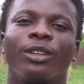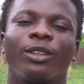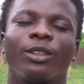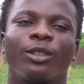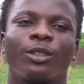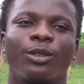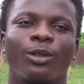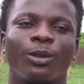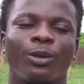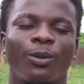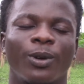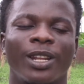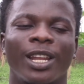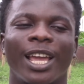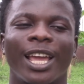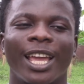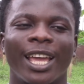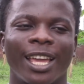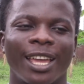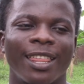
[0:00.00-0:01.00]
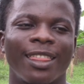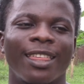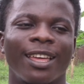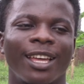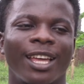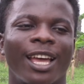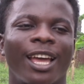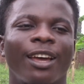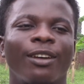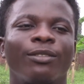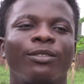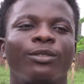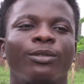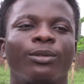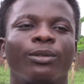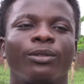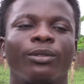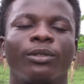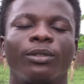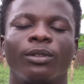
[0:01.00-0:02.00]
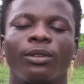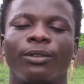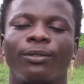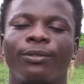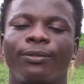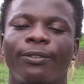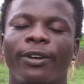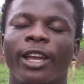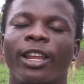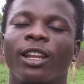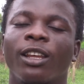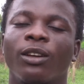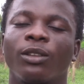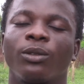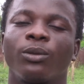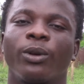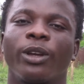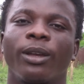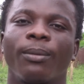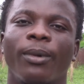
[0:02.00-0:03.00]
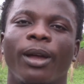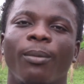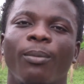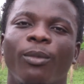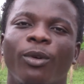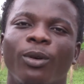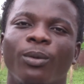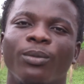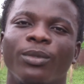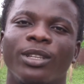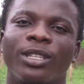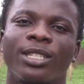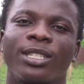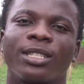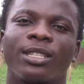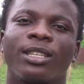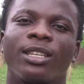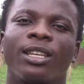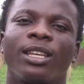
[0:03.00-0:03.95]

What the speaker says: So when I heard that, I have to find out where my mom is,